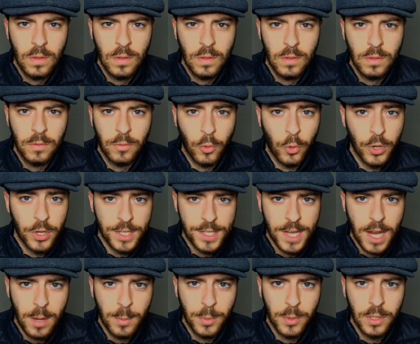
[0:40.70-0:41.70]
For
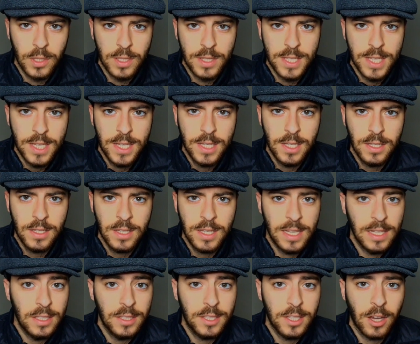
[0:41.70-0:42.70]
example, a deacon
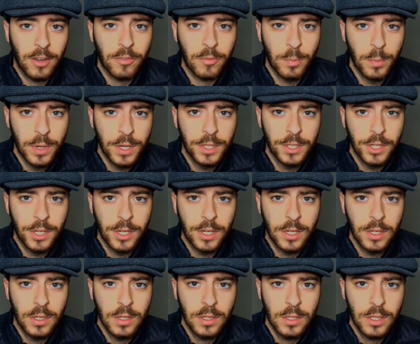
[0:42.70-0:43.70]
guilty of
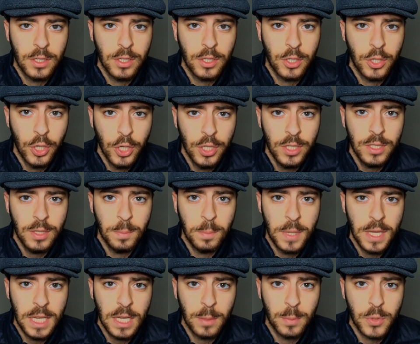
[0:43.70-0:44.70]
murder could
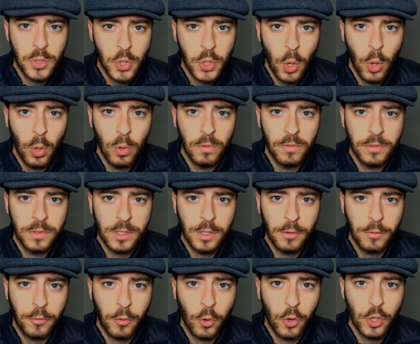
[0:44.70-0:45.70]
be absolved
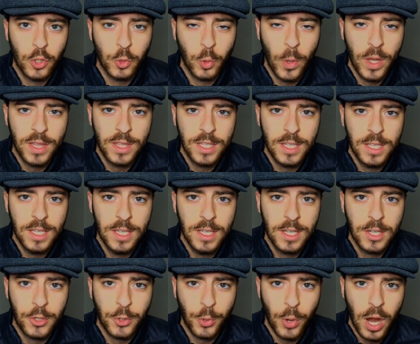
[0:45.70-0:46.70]
for 20
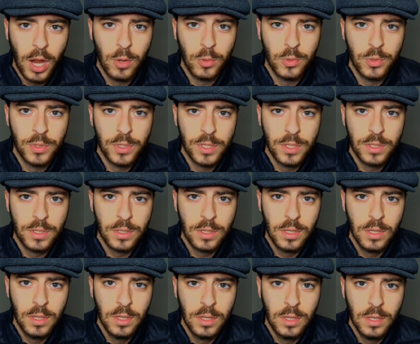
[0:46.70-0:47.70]
crowns.
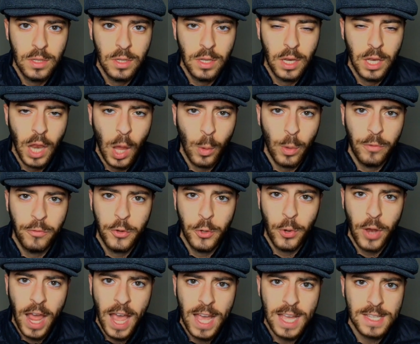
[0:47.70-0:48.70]
Now, if
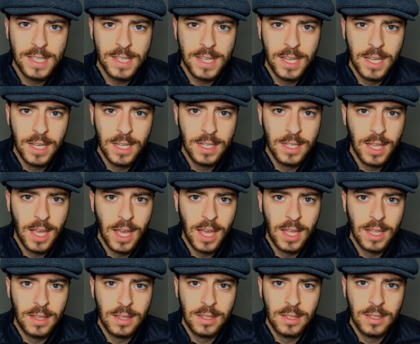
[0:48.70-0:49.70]
you're asking
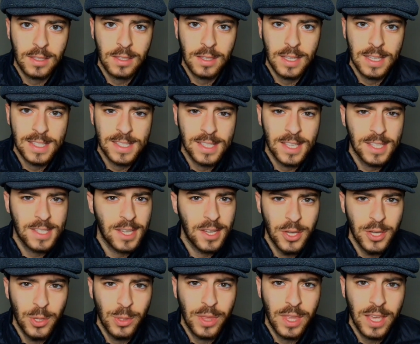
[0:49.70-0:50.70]
that, is this a
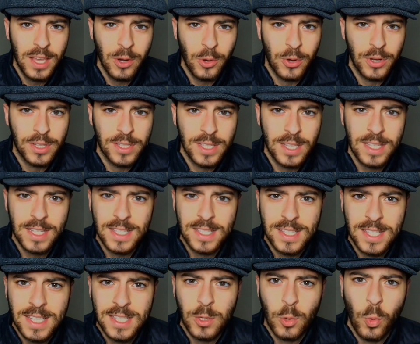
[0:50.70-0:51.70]
new thing or is
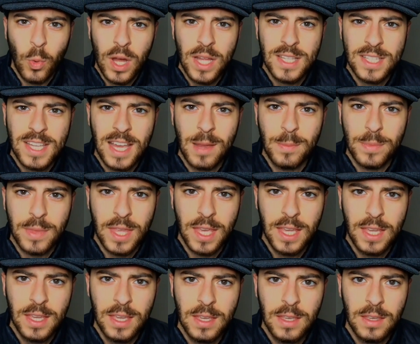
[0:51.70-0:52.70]
this a one-time
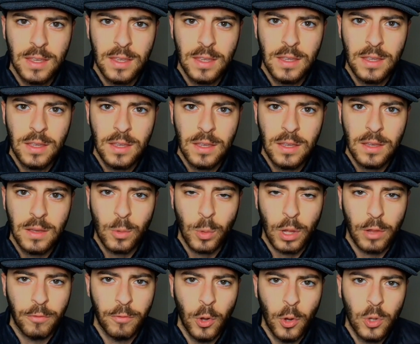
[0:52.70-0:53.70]
thing?
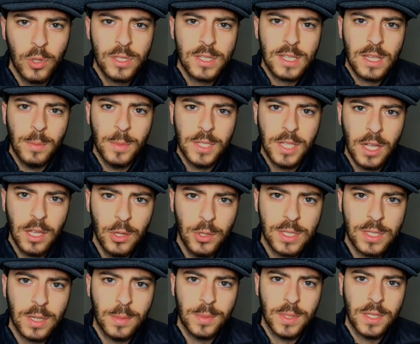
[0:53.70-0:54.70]
Well, folks, let me tell you
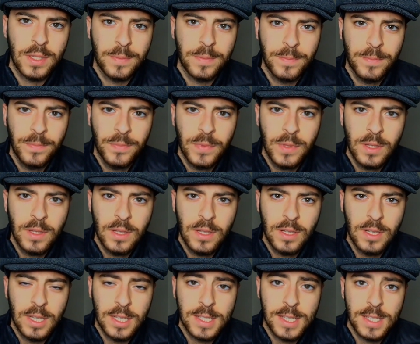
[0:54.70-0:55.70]
something.
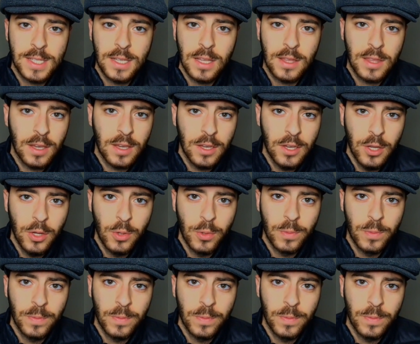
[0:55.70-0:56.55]
This is nothing new.